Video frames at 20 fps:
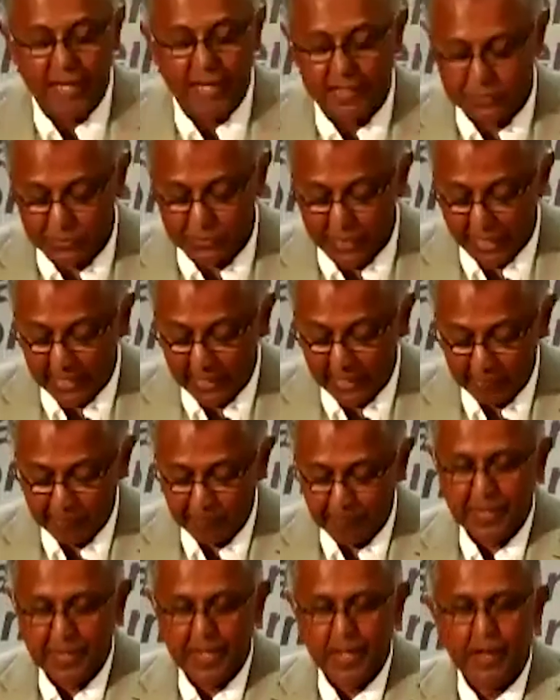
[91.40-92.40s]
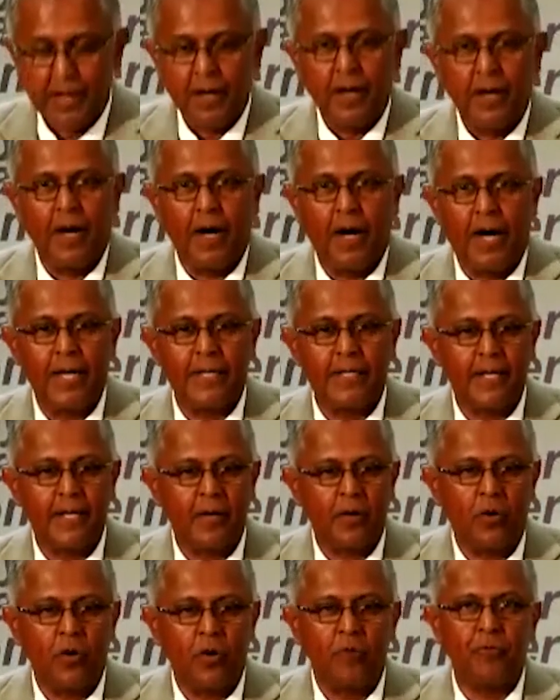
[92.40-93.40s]
today. I think
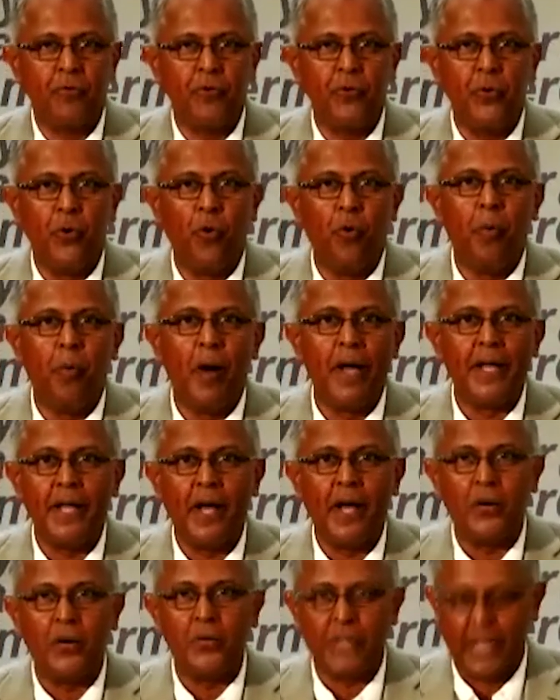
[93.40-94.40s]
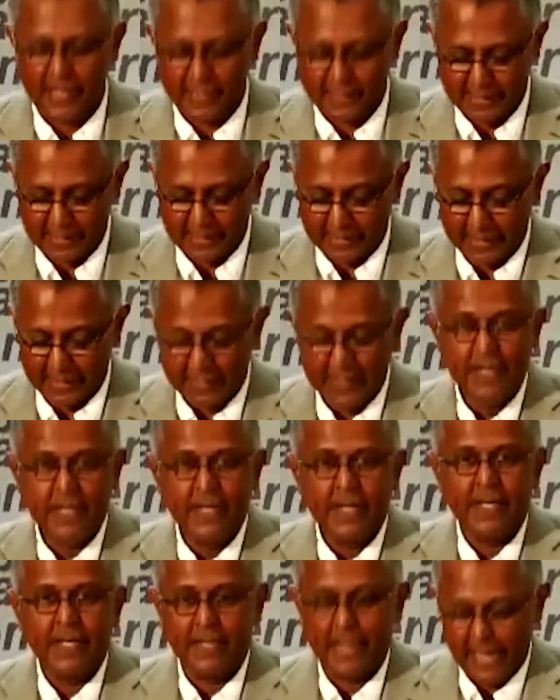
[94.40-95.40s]
all of you know by now that
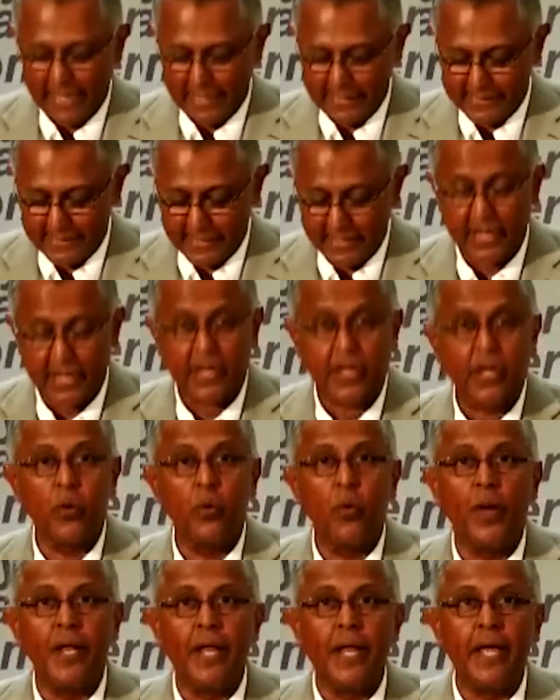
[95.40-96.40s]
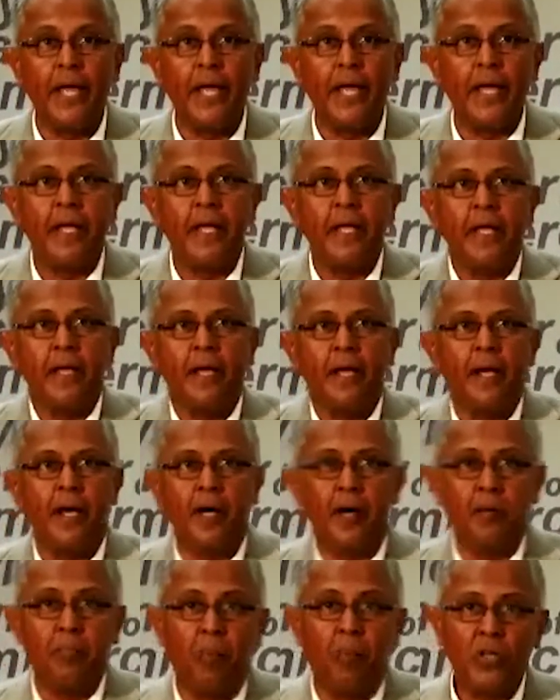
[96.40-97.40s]
there is a Q&A
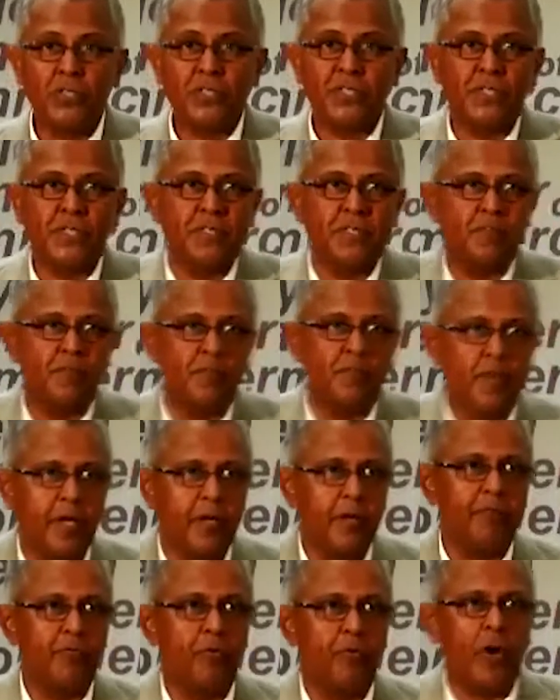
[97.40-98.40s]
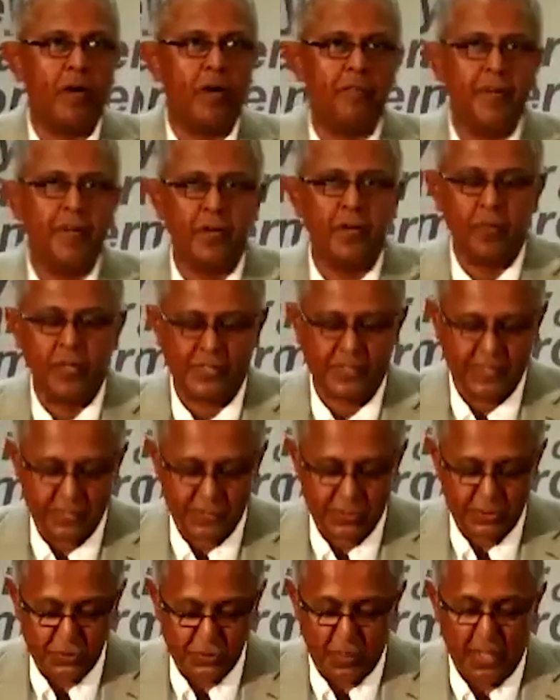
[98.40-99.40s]
box if you have any questions
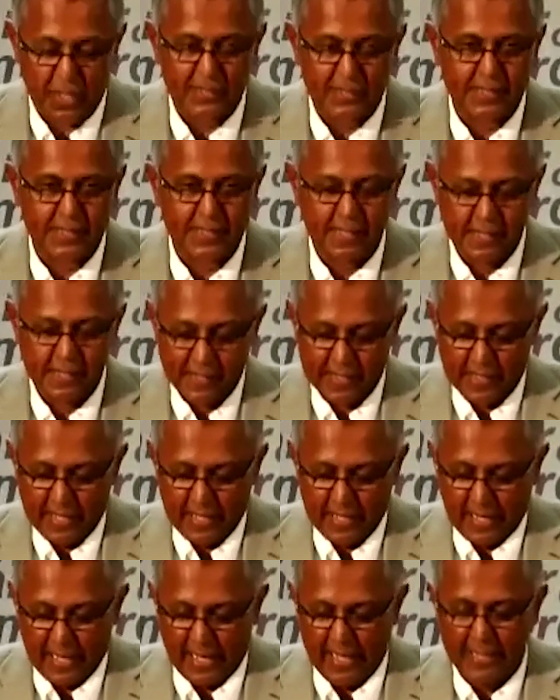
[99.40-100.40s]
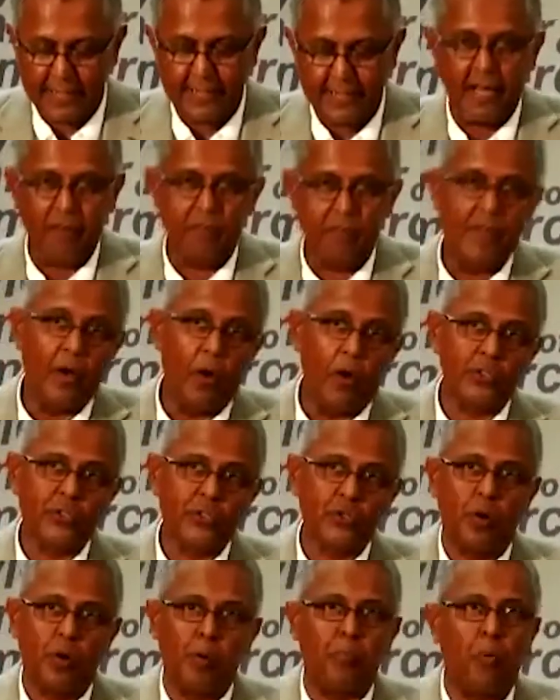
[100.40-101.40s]
to answer. And there'll be
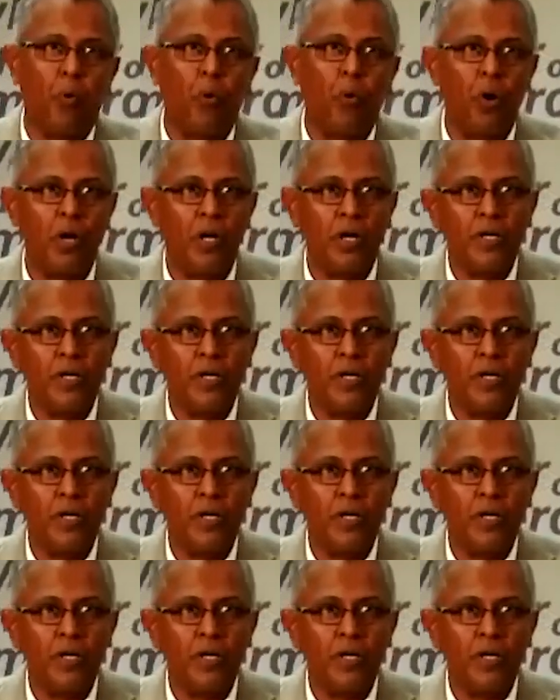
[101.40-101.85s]
also a poll